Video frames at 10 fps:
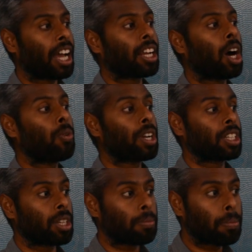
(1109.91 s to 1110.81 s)
and how
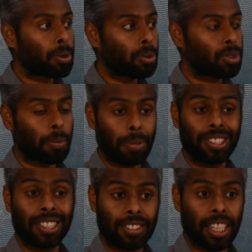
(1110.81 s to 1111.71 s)
it improves
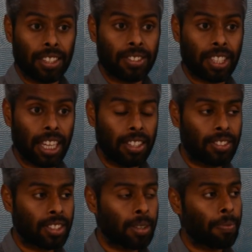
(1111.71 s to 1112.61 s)
business
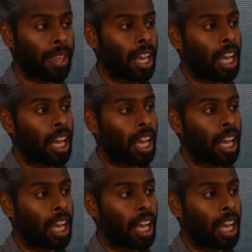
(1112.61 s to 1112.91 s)
insights.